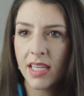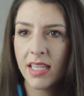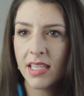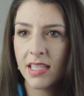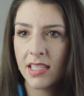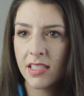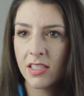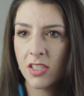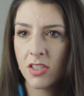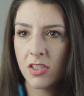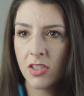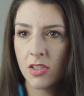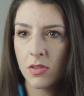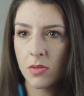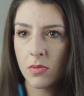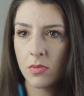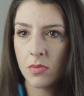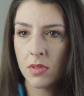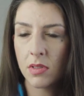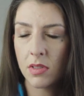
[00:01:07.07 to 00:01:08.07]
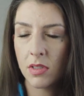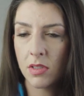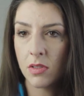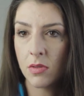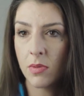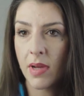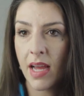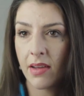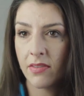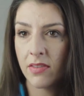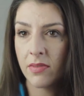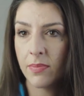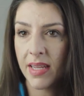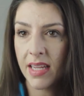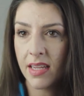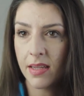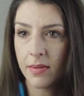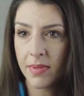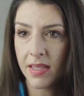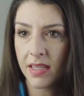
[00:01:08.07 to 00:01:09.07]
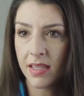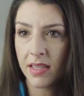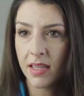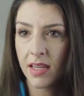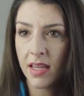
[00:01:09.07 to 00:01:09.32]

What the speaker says: they needed to do to have a baby.